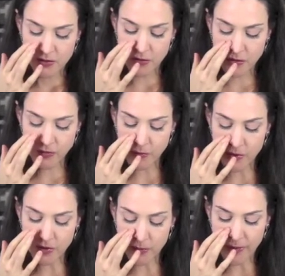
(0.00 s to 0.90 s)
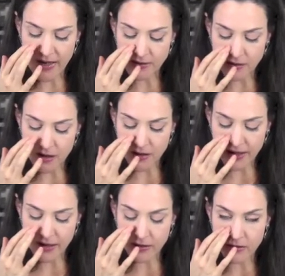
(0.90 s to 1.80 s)
Truth will correct all
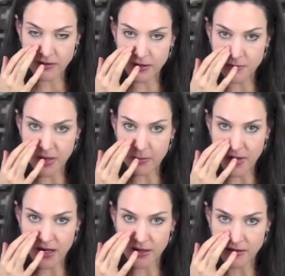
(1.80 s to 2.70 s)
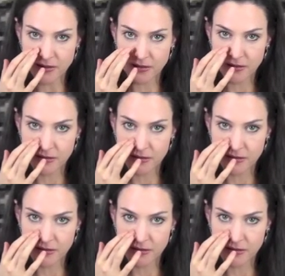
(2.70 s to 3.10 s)
errors in my mind,